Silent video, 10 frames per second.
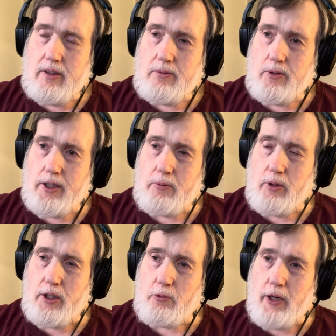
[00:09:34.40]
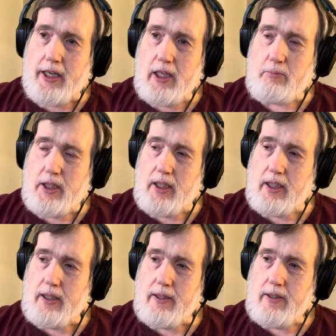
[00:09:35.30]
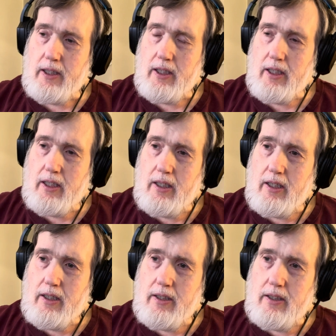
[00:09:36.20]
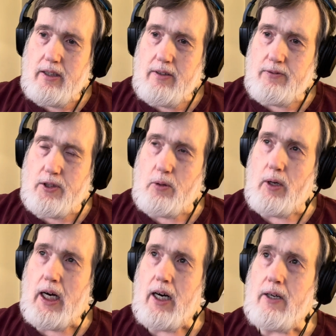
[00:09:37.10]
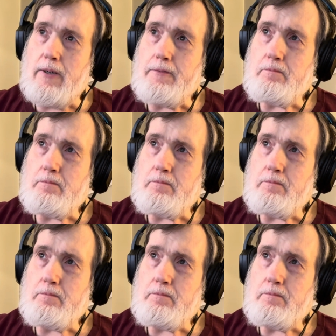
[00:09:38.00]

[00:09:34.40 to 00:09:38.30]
working with the rec committee for a while